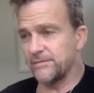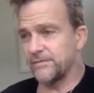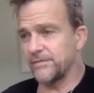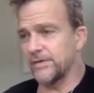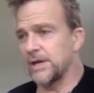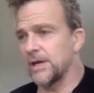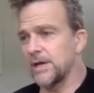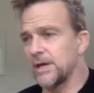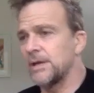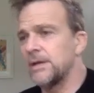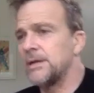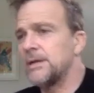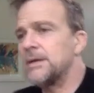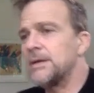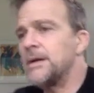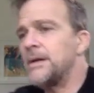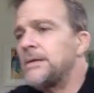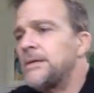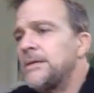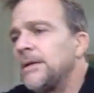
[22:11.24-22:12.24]
of uh,
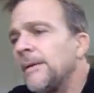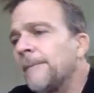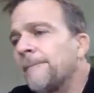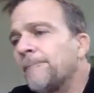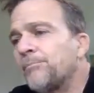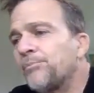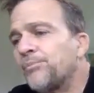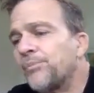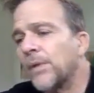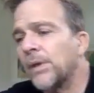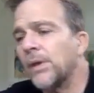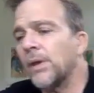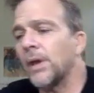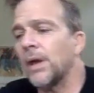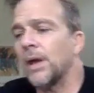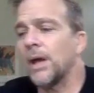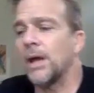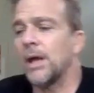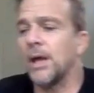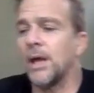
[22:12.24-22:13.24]

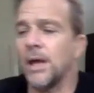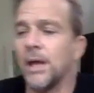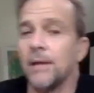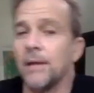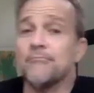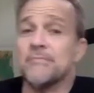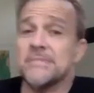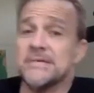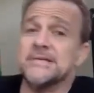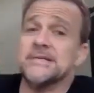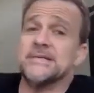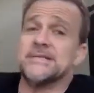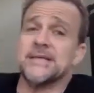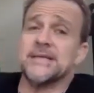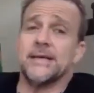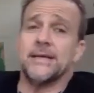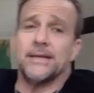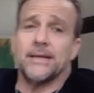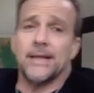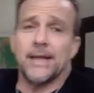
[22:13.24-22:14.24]
uh,
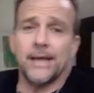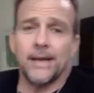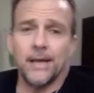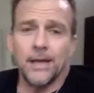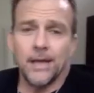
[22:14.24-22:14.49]
setting that